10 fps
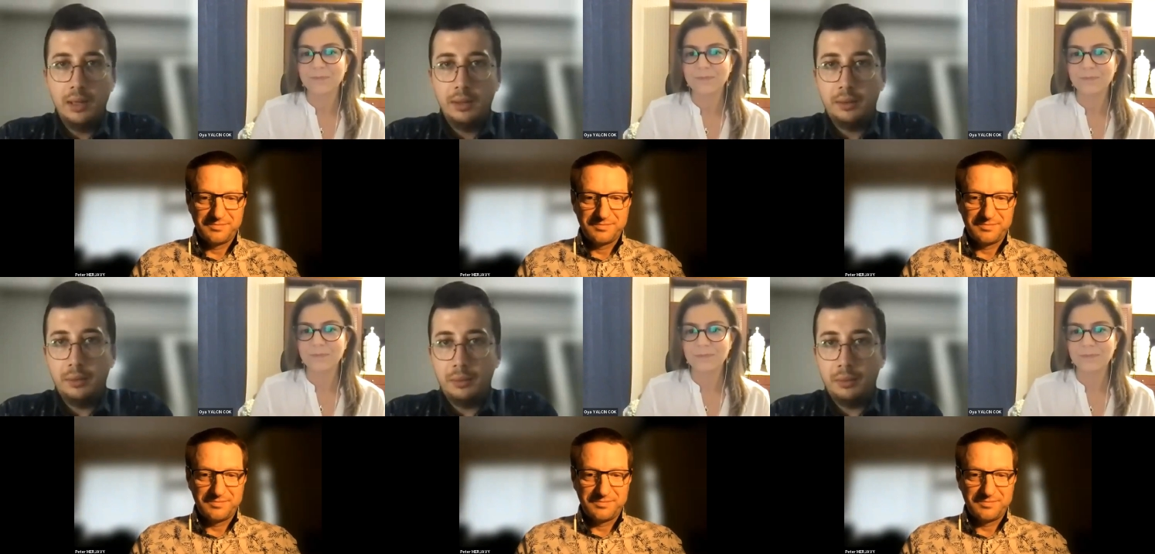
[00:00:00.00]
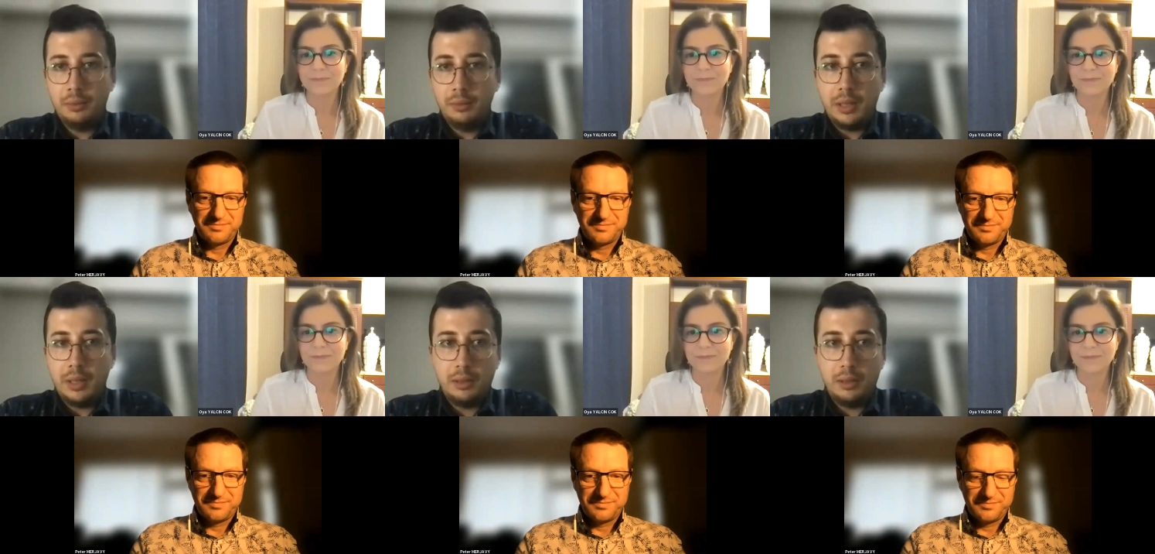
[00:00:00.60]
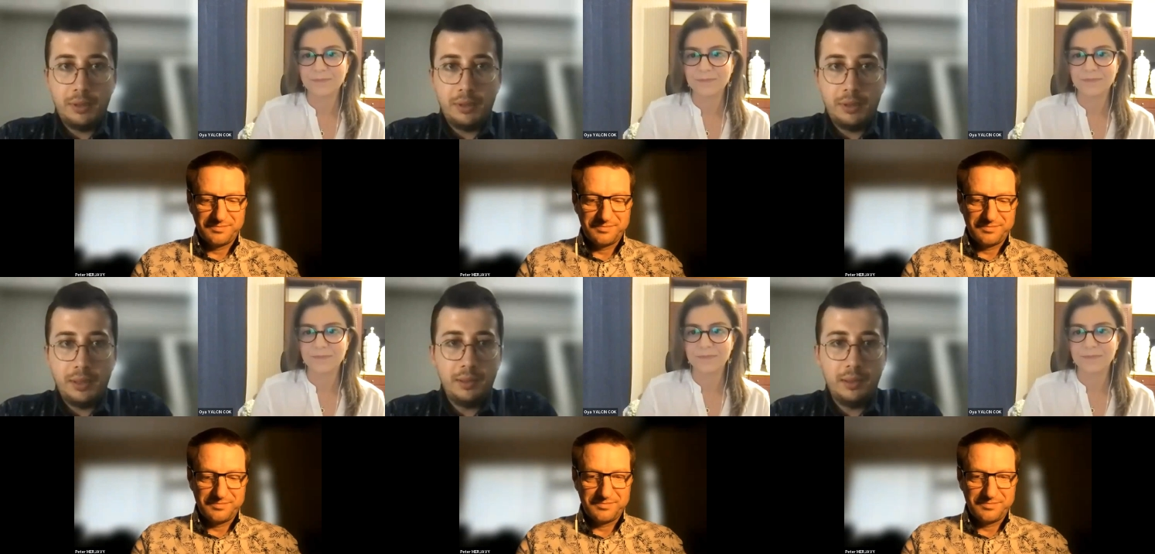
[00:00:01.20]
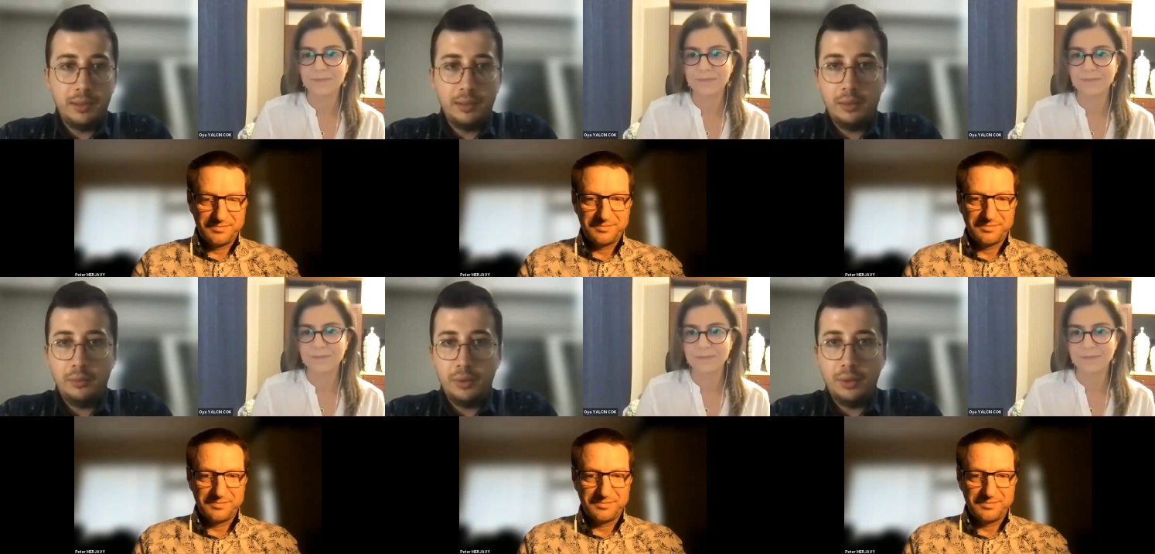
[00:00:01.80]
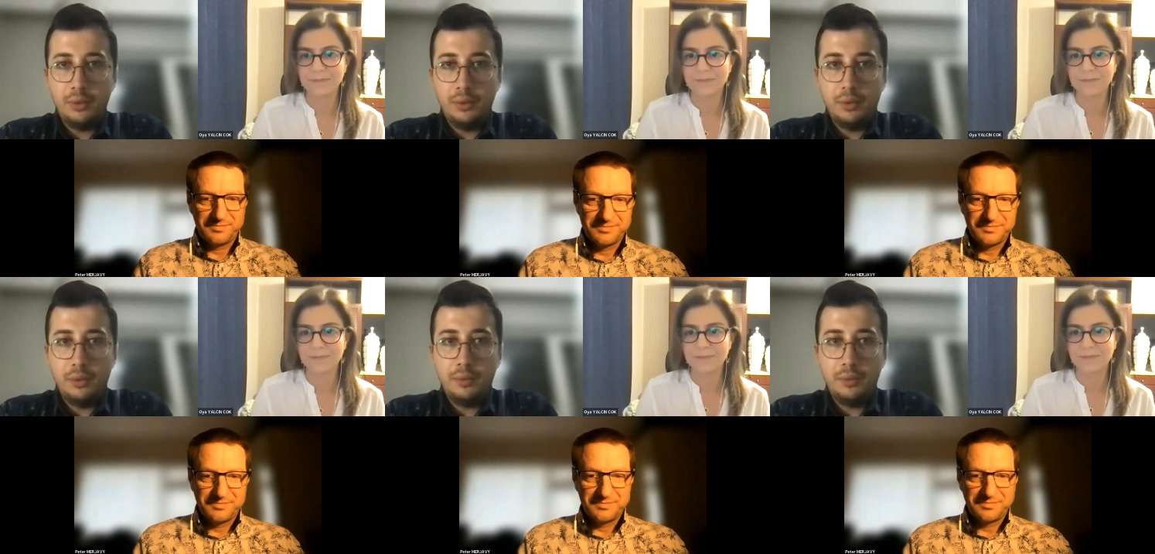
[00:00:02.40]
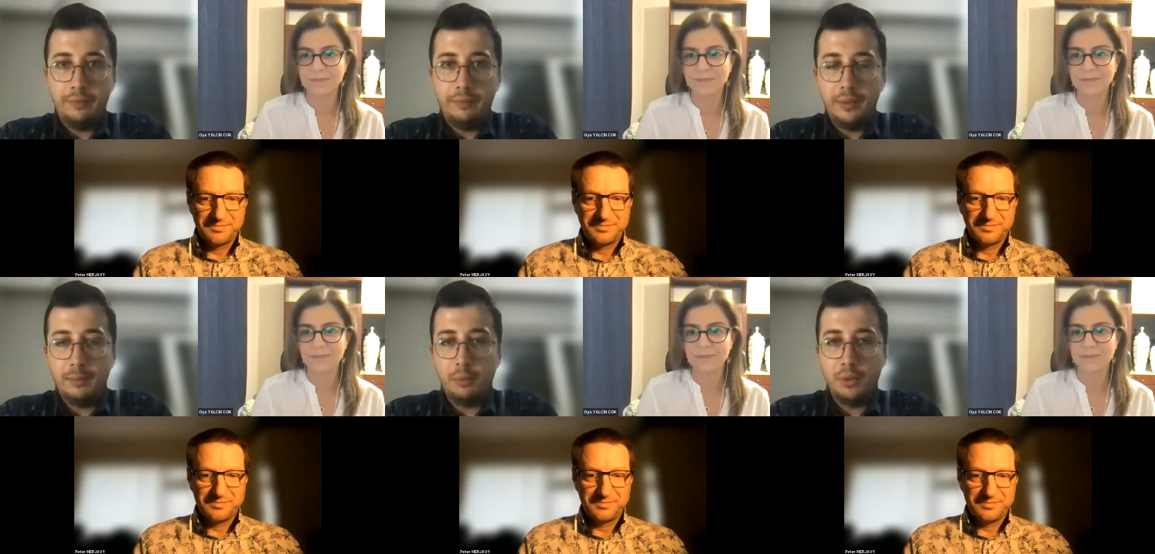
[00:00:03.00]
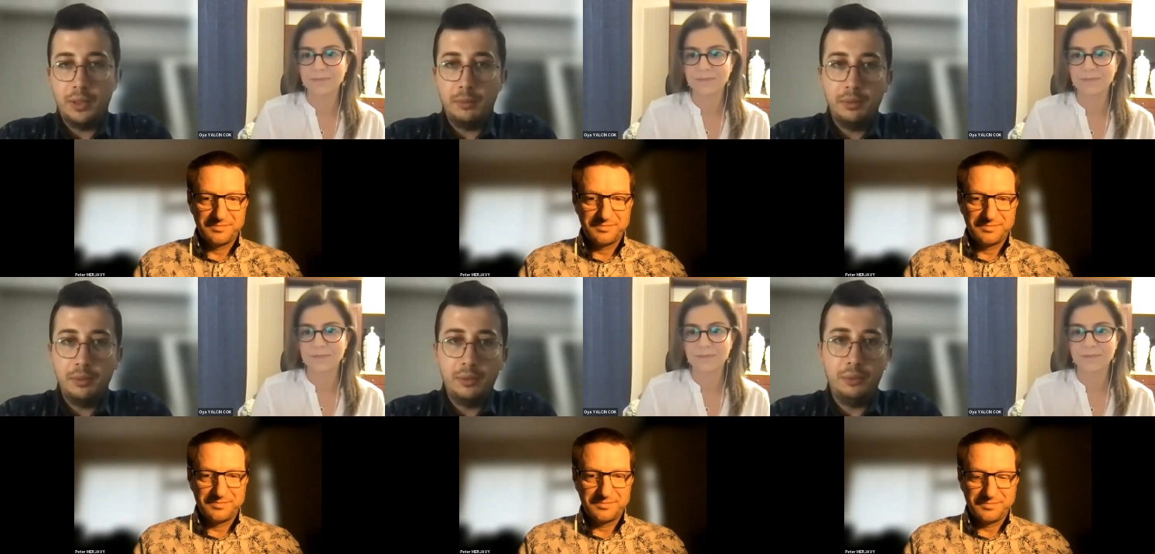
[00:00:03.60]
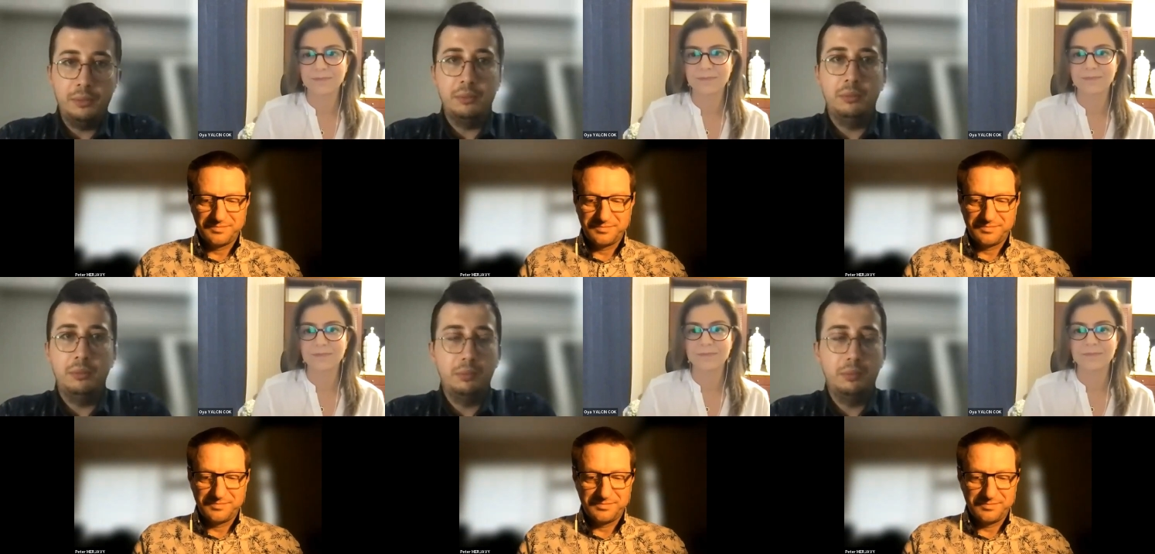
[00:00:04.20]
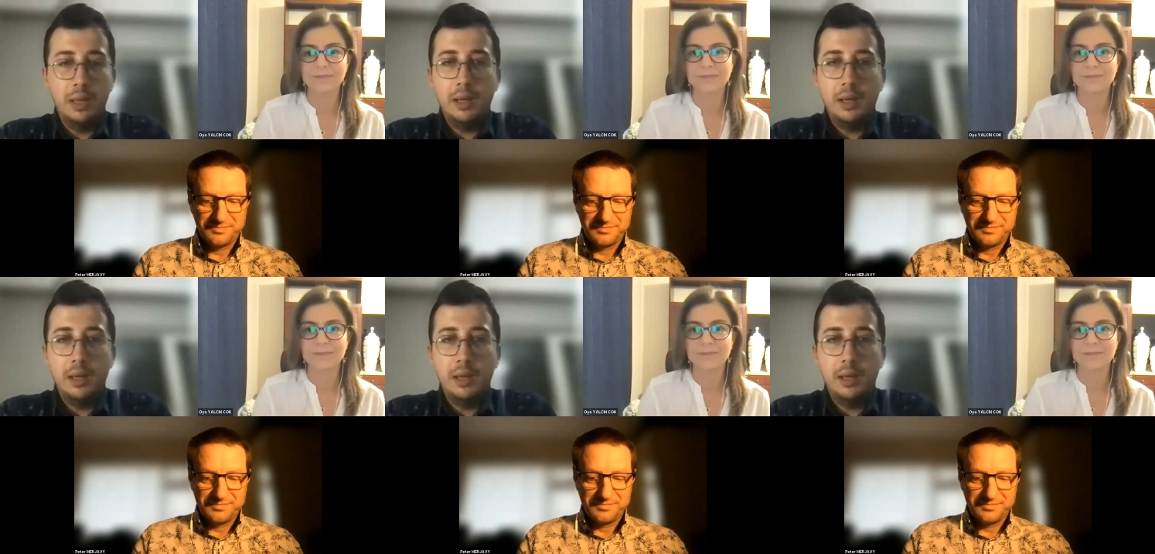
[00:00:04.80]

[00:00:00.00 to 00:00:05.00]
Speaker 1: So our participants uh, wants to know if it's possible to